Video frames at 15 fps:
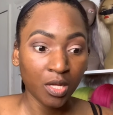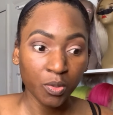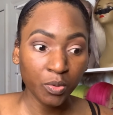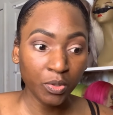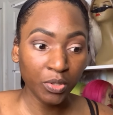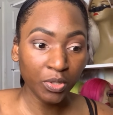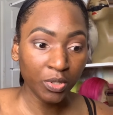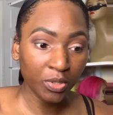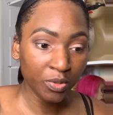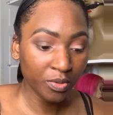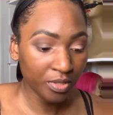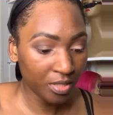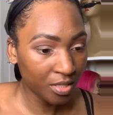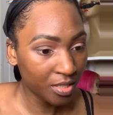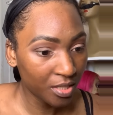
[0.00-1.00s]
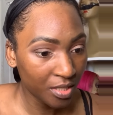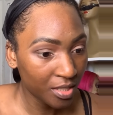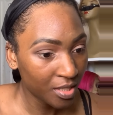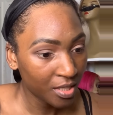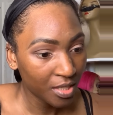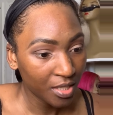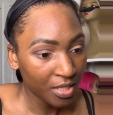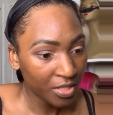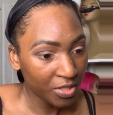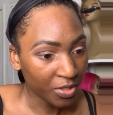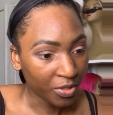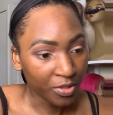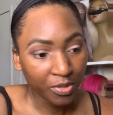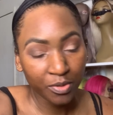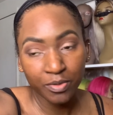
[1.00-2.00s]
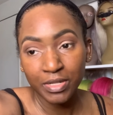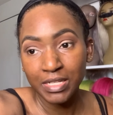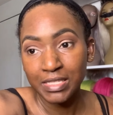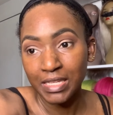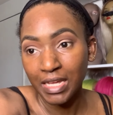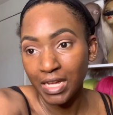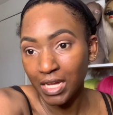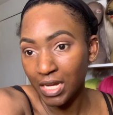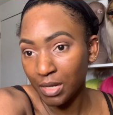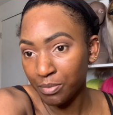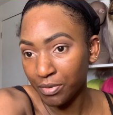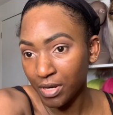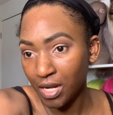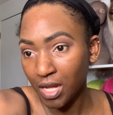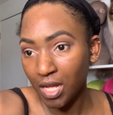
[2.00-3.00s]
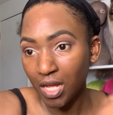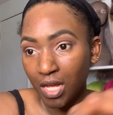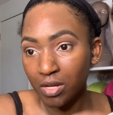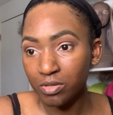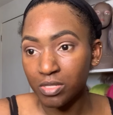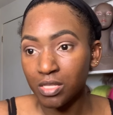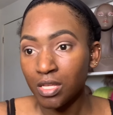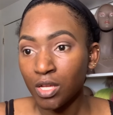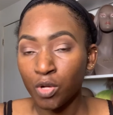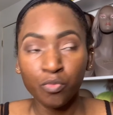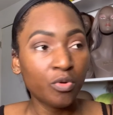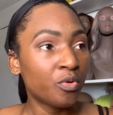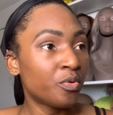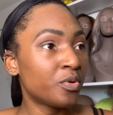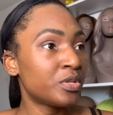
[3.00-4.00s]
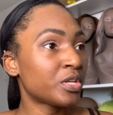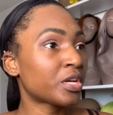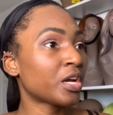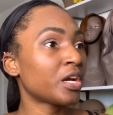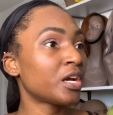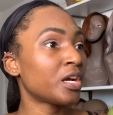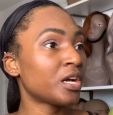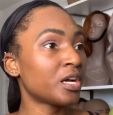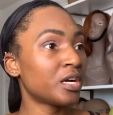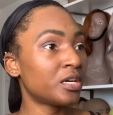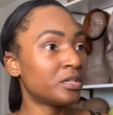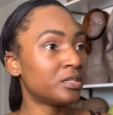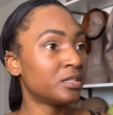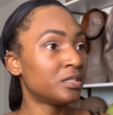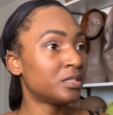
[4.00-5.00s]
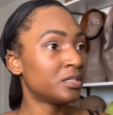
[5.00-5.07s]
Woo! Y'all know these eyebrows. Ooh, you girl.